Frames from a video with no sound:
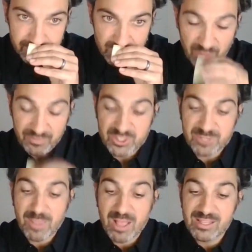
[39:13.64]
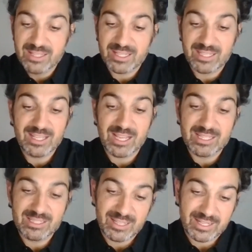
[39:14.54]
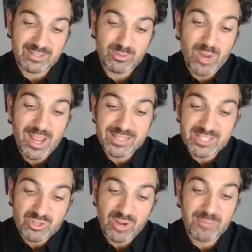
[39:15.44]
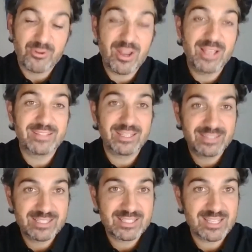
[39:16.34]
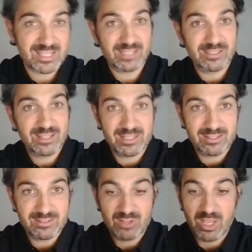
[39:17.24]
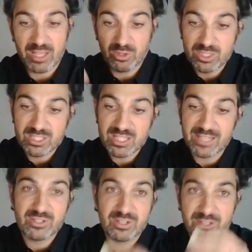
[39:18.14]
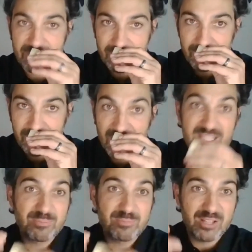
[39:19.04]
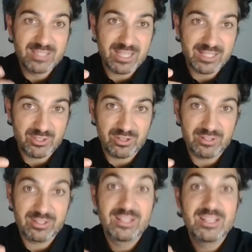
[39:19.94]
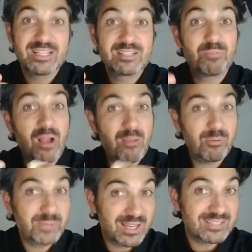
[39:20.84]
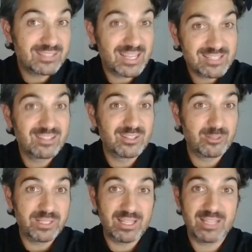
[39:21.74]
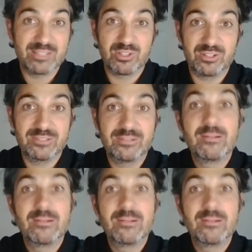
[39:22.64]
So if you smell it, it I like the way I describe a rind like this is it it it looks like dirt, it smells like dirt. It's probably going to taste a little bit like dirt,